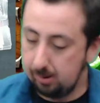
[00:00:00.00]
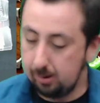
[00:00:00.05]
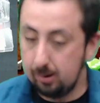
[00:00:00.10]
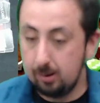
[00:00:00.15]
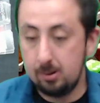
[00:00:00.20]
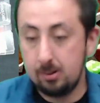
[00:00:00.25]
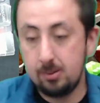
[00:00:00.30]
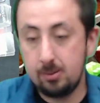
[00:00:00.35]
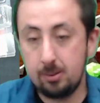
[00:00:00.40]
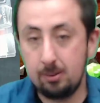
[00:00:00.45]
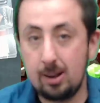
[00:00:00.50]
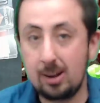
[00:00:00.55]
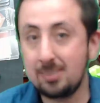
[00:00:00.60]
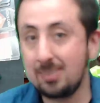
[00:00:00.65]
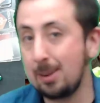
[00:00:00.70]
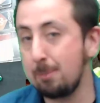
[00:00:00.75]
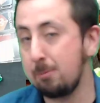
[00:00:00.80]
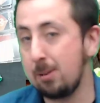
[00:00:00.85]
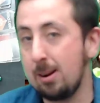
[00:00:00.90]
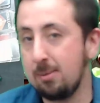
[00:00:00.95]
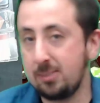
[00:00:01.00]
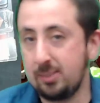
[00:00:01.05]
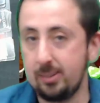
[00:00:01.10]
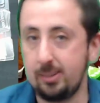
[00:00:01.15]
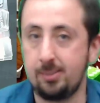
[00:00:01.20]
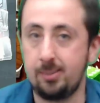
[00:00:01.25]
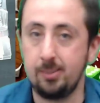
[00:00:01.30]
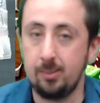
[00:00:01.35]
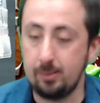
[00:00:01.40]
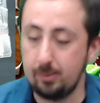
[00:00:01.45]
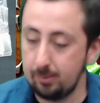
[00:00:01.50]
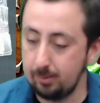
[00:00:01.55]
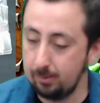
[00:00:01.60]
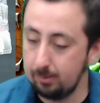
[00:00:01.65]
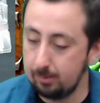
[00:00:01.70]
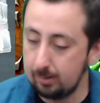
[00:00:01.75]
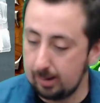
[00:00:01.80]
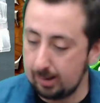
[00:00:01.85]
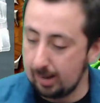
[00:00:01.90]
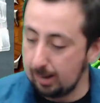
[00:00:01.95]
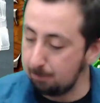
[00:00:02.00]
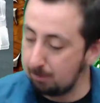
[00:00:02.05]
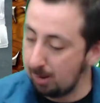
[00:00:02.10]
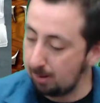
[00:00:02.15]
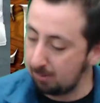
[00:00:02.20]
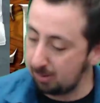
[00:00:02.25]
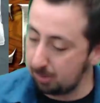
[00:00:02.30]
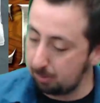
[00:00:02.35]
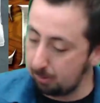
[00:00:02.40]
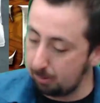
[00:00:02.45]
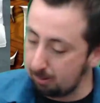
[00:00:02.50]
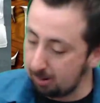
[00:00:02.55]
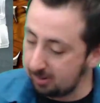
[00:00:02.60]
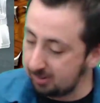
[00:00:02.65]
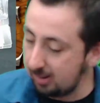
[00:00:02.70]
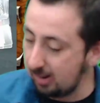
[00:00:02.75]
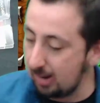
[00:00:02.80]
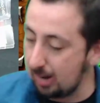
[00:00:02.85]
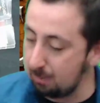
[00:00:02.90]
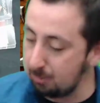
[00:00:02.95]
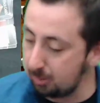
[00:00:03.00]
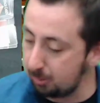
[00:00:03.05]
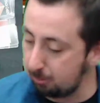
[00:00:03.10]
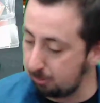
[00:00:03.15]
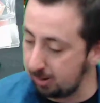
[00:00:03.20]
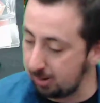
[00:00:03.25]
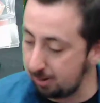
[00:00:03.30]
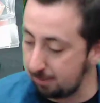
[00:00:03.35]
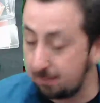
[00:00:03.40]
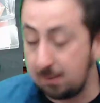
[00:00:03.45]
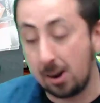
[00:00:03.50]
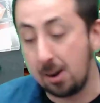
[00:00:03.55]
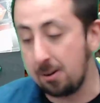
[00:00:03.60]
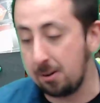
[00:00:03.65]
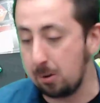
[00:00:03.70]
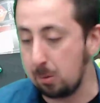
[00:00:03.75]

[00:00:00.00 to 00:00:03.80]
So next up we have 6s. Again, we have a 3-way tie between our fighter,